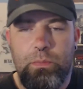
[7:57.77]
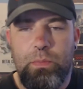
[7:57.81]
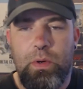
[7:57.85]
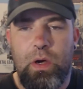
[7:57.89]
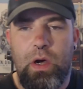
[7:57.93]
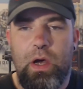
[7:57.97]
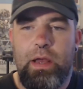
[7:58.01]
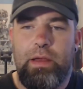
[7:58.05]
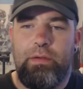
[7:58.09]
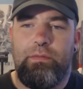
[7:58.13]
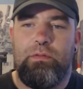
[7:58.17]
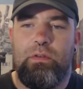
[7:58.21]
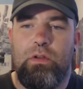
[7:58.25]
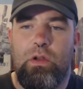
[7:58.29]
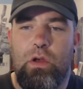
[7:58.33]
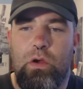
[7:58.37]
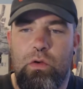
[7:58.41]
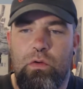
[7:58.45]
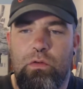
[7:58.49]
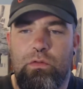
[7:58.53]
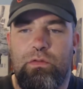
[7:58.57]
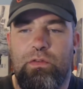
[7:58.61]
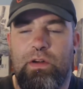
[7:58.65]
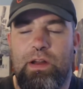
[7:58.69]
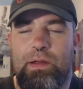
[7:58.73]
but I have
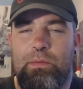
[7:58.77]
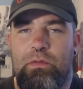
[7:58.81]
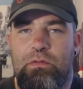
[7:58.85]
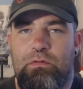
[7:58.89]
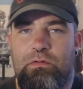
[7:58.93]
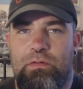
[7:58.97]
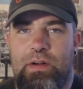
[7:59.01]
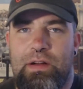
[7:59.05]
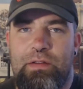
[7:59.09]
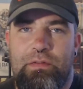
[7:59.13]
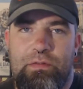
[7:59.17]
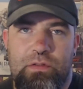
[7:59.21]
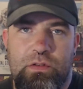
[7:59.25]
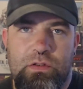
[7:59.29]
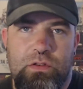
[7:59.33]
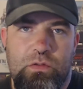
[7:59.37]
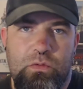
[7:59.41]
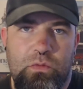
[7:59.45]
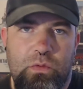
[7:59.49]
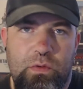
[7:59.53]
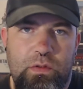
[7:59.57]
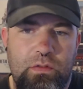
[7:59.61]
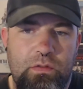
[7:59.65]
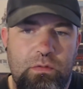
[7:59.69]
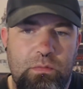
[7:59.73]
no frame of reference
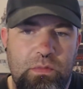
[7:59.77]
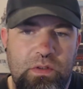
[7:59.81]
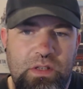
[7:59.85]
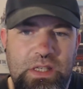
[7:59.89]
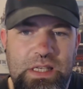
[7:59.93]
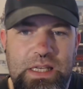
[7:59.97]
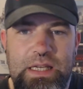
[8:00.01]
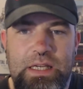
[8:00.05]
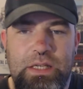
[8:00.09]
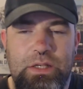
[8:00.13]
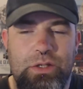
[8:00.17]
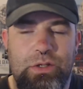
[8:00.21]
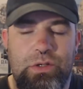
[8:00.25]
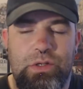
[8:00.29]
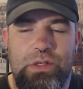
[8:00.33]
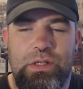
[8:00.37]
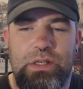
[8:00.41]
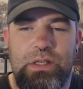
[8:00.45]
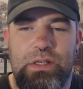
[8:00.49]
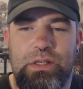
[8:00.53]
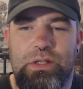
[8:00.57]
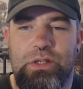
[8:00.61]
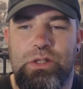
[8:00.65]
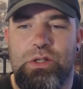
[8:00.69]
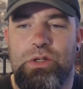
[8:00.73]
with Mystique
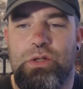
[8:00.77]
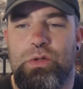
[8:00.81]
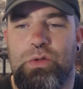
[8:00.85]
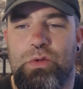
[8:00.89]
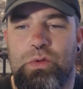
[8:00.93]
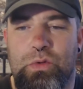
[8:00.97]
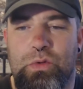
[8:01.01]
juices to